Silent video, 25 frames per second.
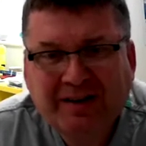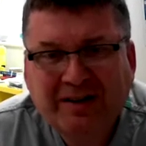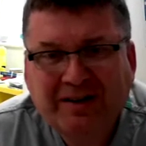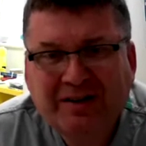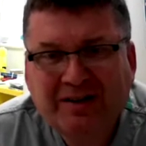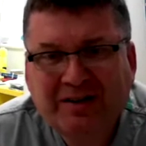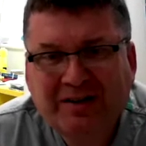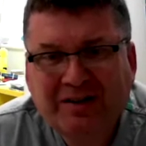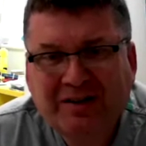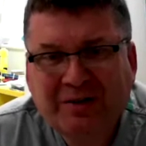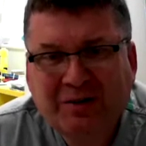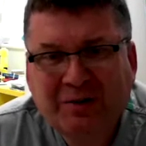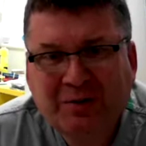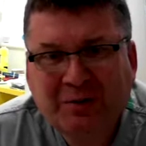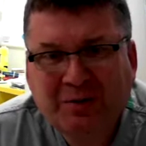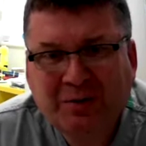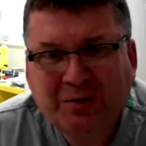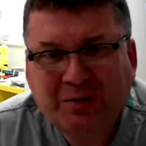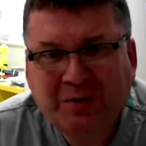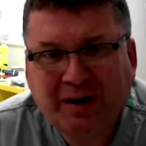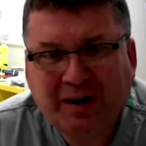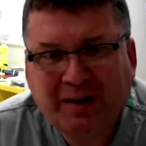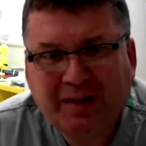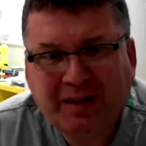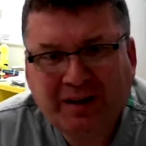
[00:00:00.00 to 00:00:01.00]
So
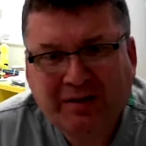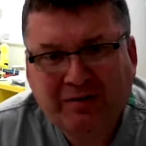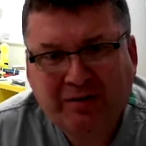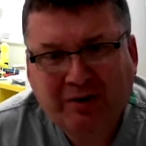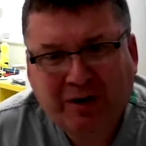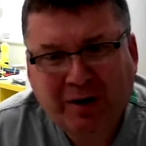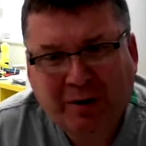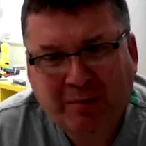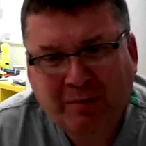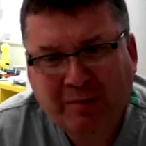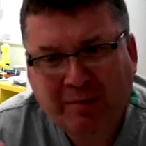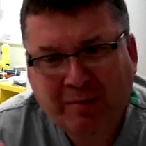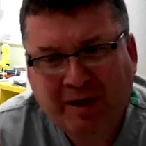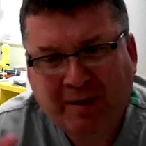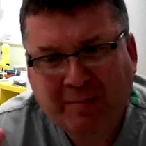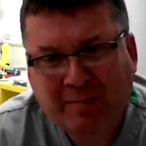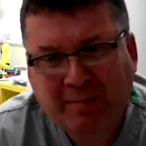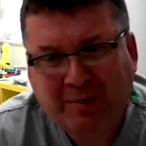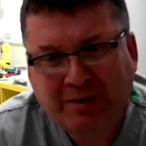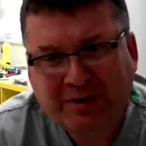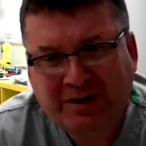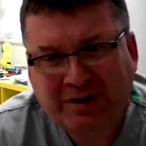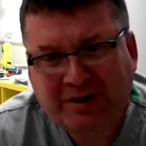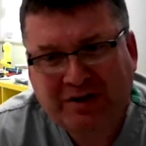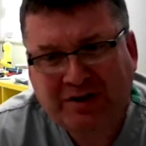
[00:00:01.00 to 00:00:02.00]
I think if you come from that
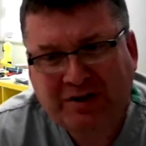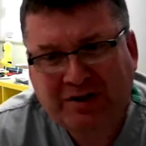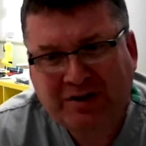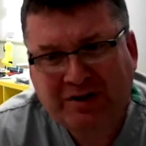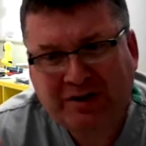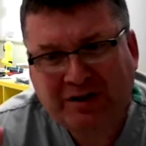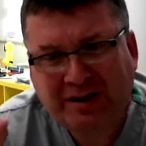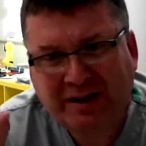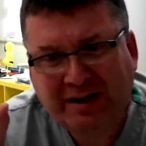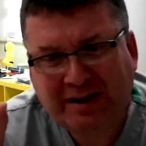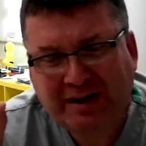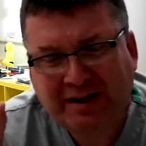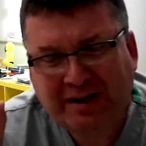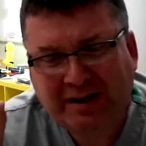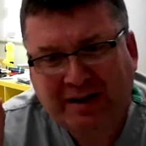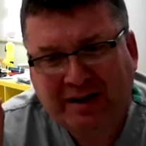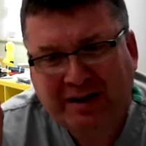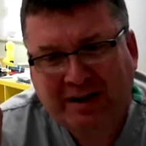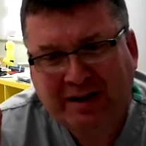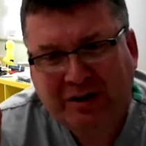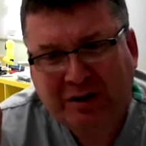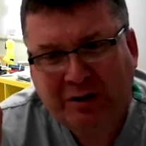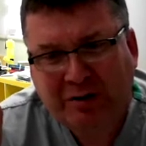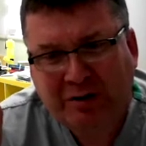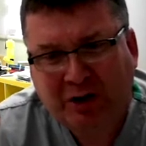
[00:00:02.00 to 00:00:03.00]
position to say,
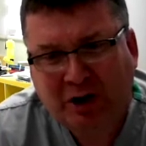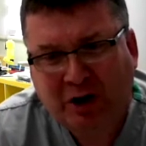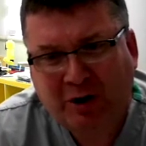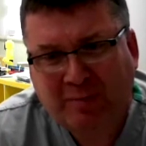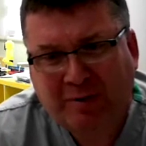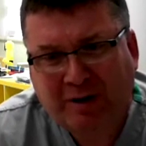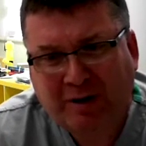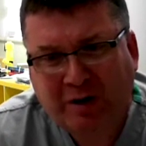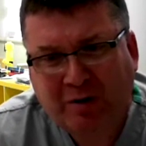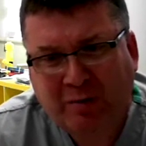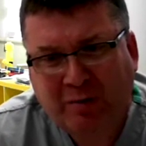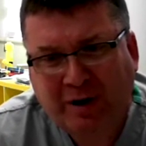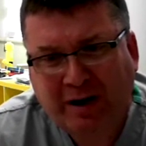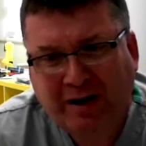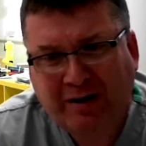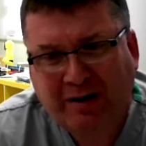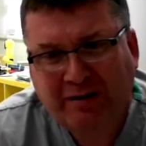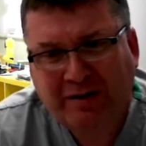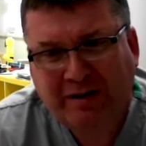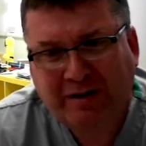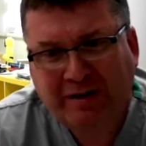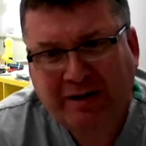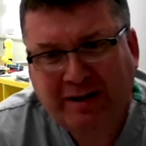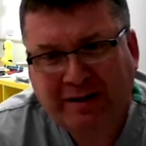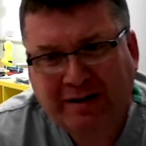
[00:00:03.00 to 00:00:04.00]
you got to be aware
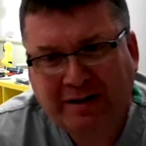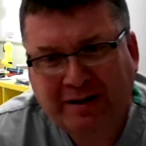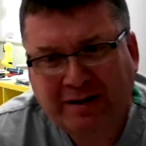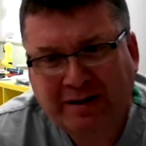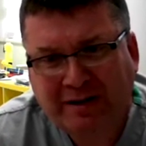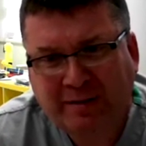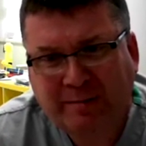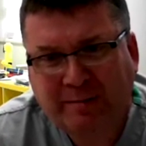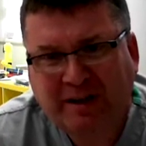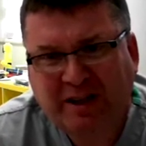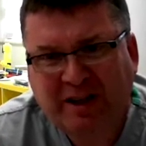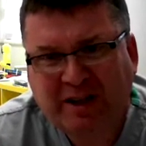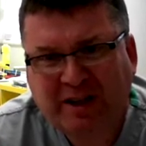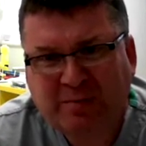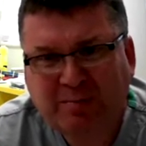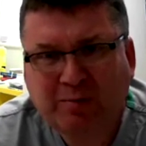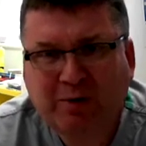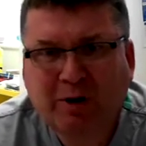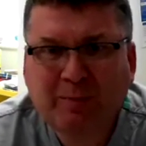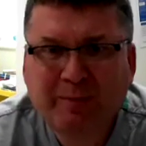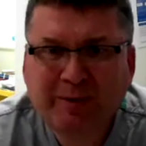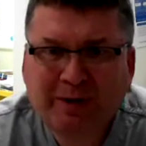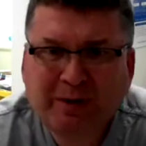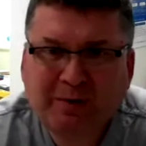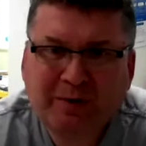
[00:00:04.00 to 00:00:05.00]
that this is something that's
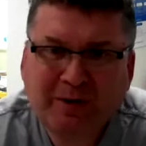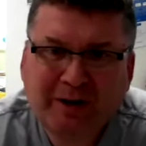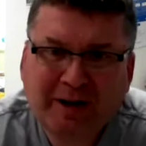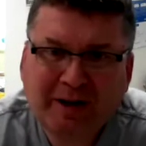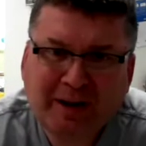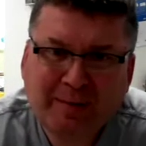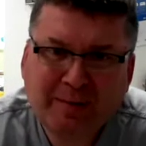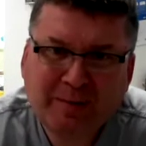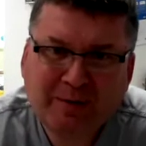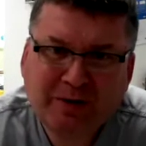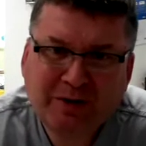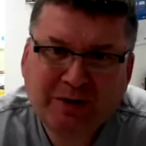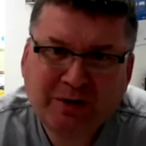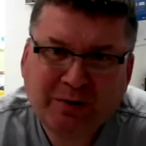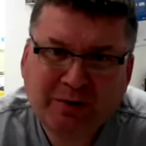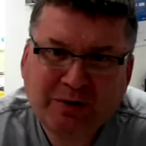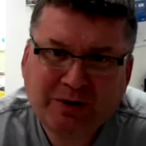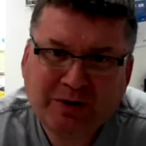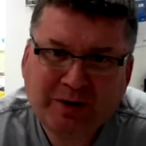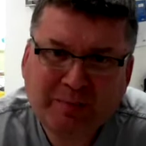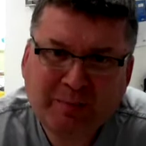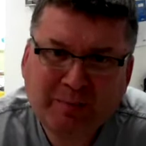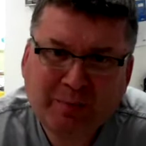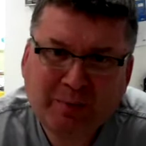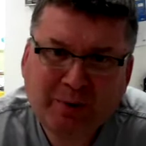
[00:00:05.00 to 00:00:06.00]
probably going to happen to you at
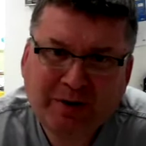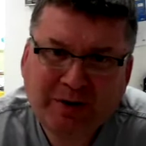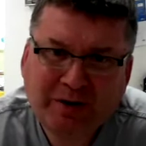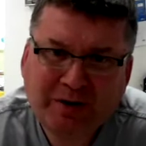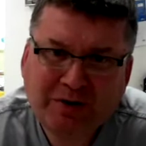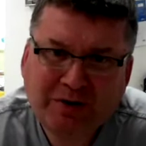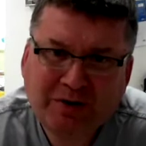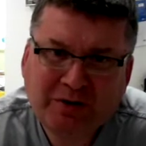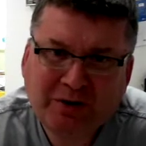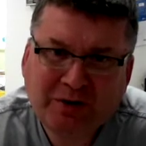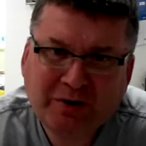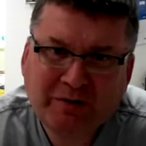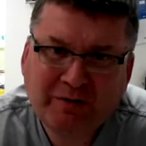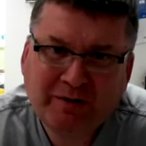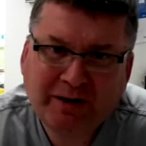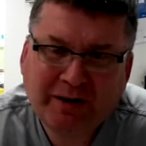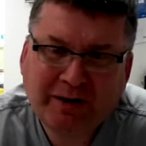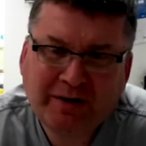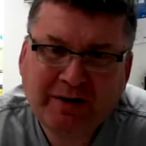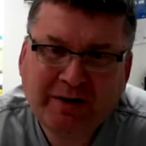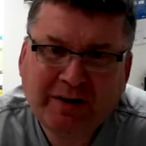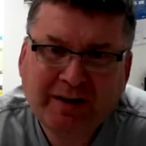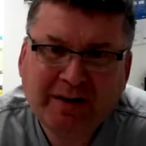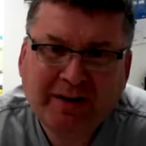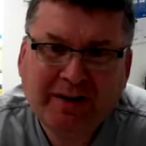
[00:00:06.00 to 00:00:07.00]
some point in your
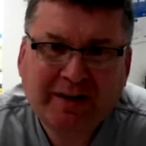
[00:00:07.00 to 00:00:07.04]
career,